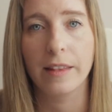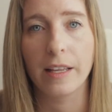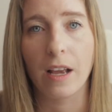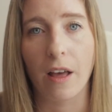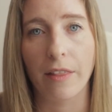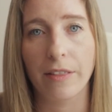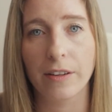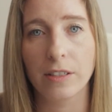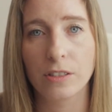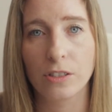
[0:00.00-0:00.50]
The
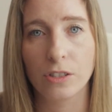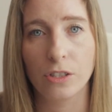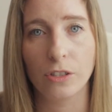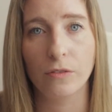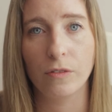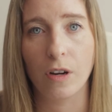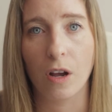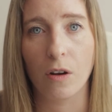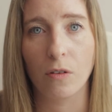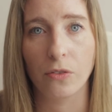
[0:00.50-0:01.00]
authors
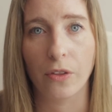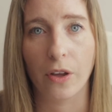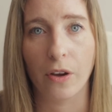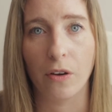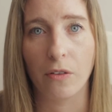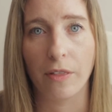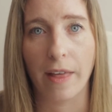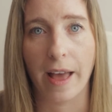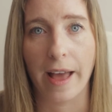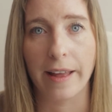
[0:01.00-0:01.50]
do note
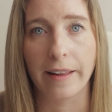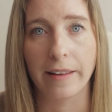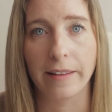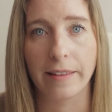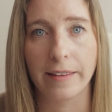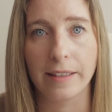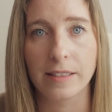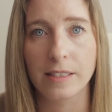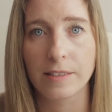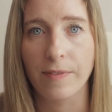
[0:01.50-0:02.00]
though
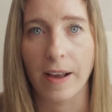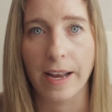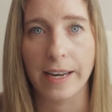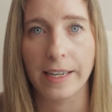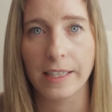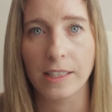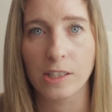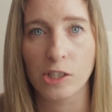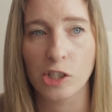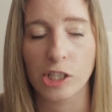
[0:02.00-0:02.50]
that this
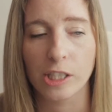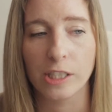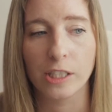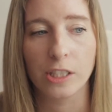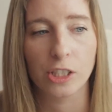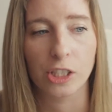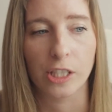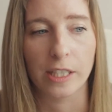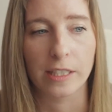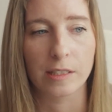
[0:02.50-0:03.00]
finding
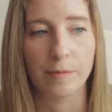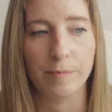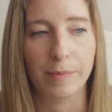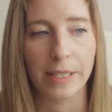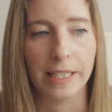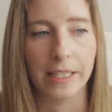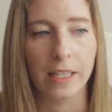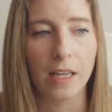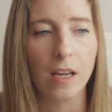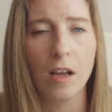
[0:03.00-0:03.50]
shouldn't just
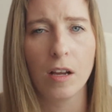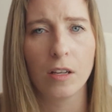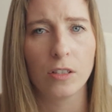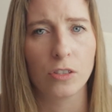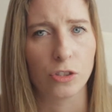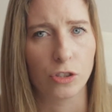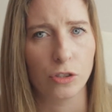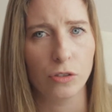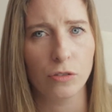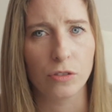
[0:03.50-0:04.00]
be
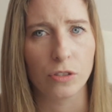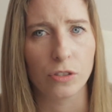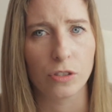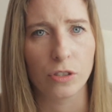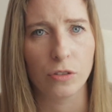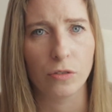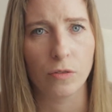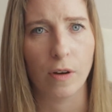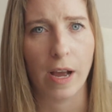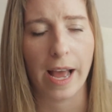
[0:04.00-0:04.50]
students
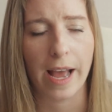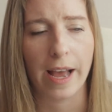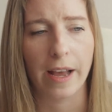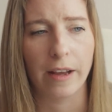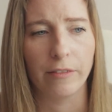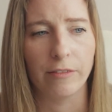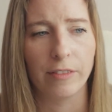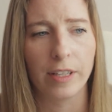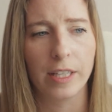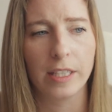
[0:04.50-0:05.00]
who
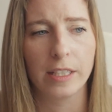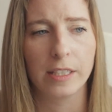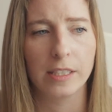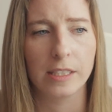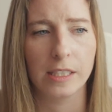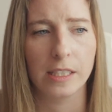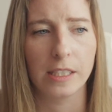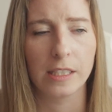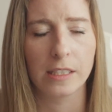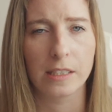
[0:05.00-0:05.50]
have
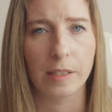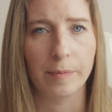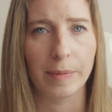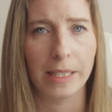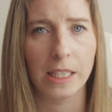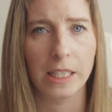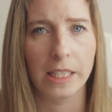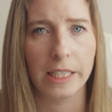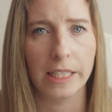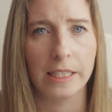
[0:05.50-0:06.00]

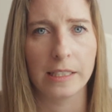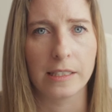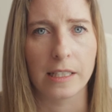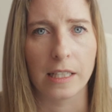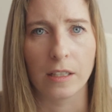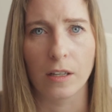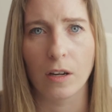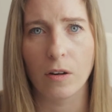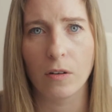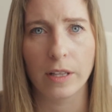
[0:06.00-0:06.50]
disabilities
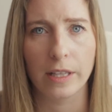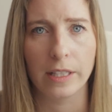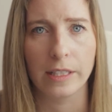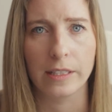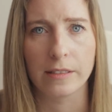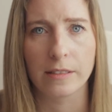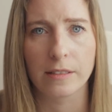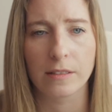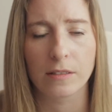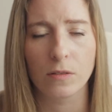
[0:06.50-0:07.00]
and go to
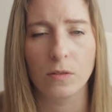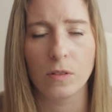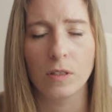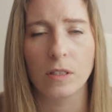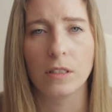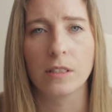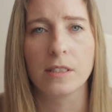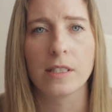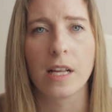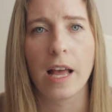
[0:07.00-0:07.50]
these
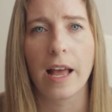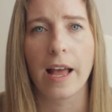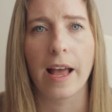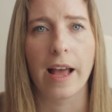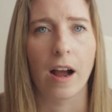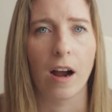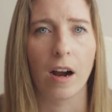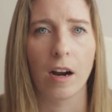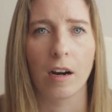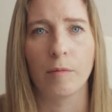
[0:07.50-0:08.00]
schools
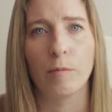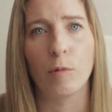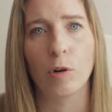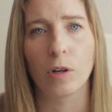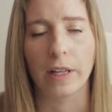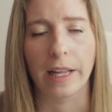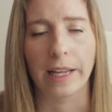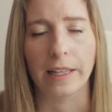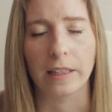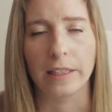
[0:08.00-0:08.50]
are
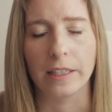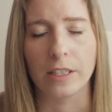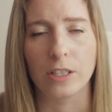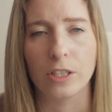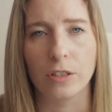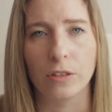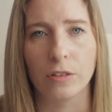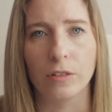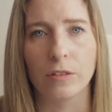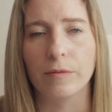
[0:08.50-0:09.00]
more likely
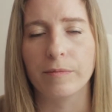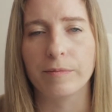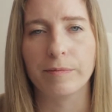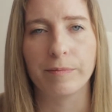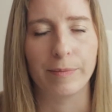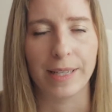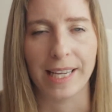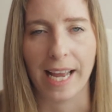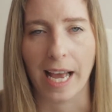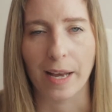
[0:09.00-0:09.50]
to
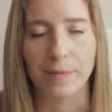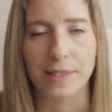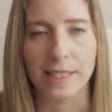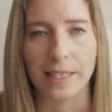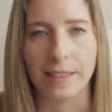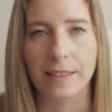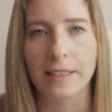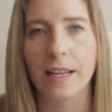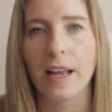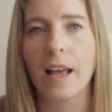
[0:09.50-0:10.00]
be
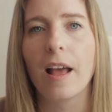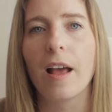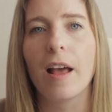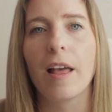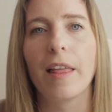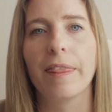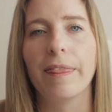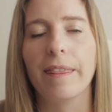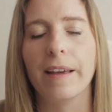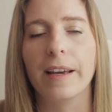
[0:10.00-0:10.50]
absent
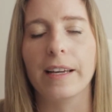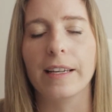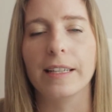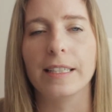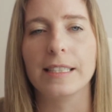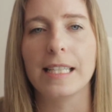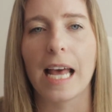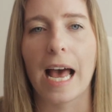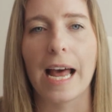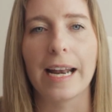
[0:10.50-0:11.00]

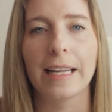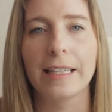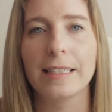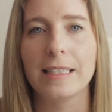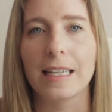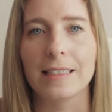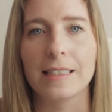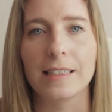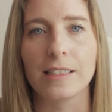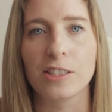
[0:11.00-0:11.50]
the data
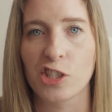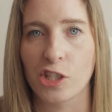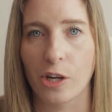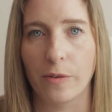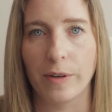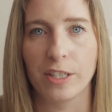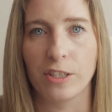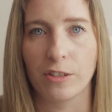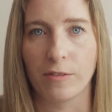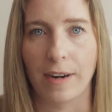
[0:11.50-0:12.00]
doesn't
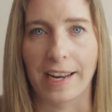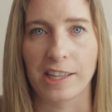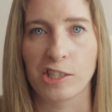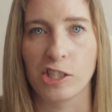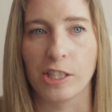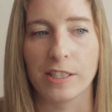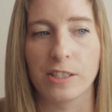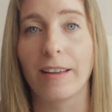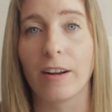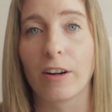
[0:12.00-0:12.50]
show a
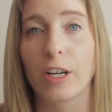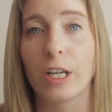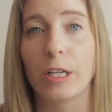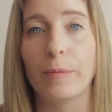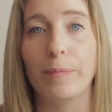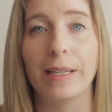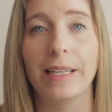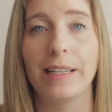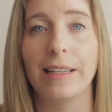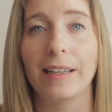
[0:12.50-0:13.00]
direction. There
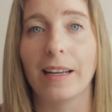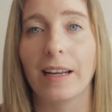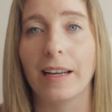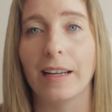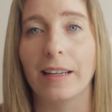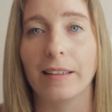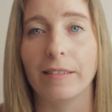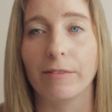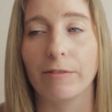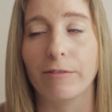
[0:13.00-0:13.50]
could be
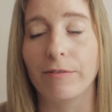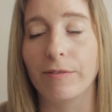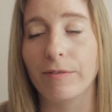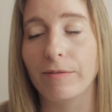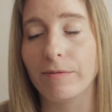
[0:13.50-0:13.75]
a